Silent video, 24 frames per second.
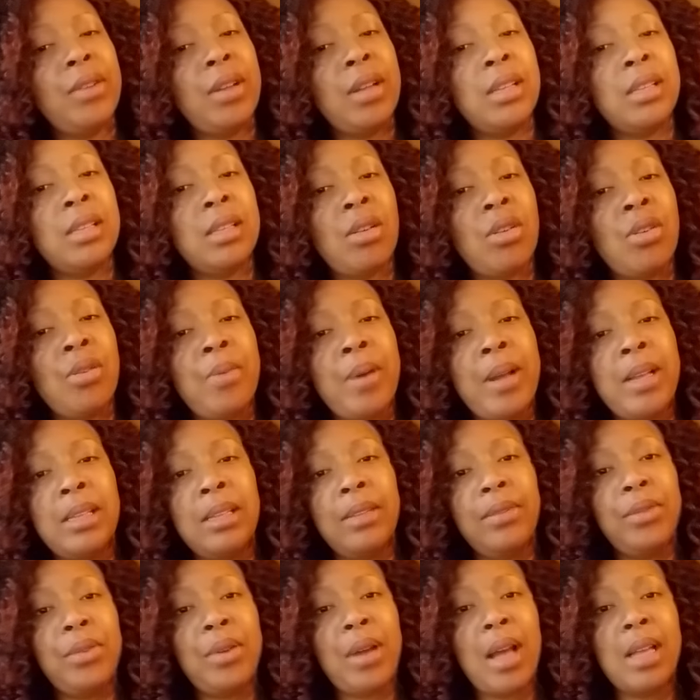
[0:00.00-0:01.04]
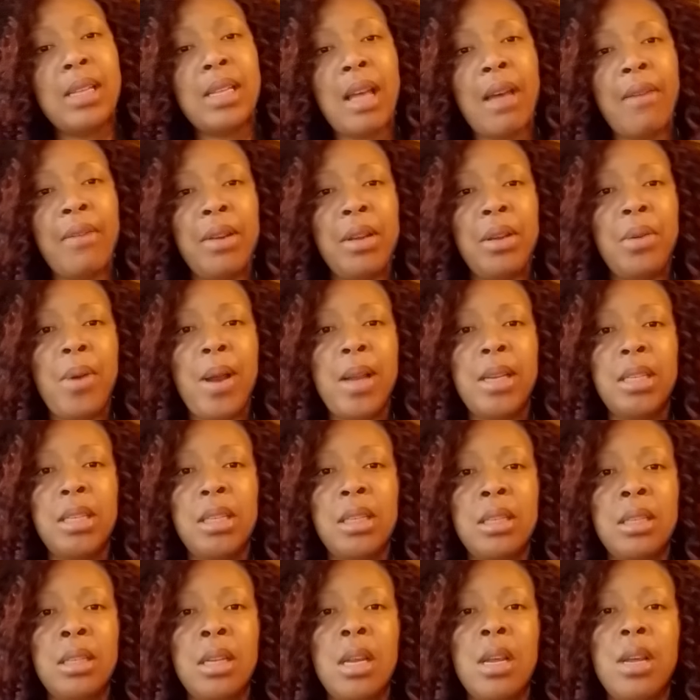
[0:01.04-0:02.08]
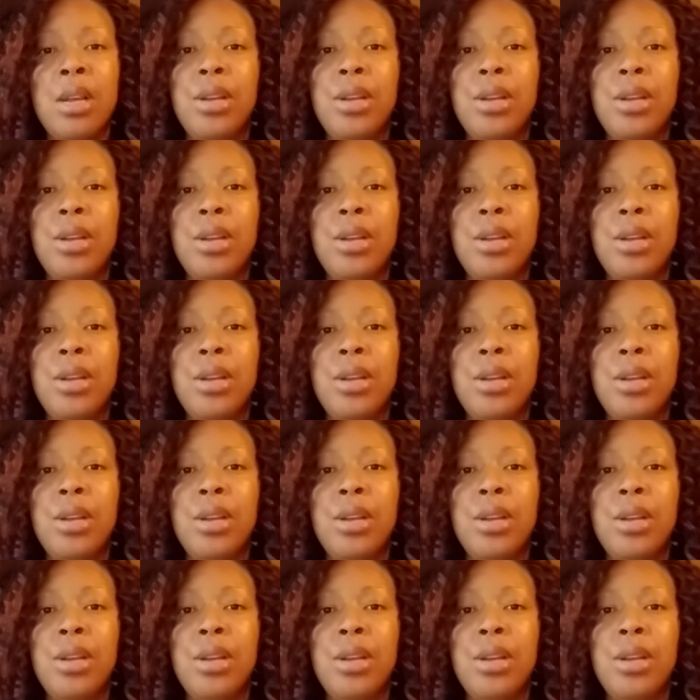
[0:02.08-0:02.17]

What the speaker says: As always, if you guys have any questions,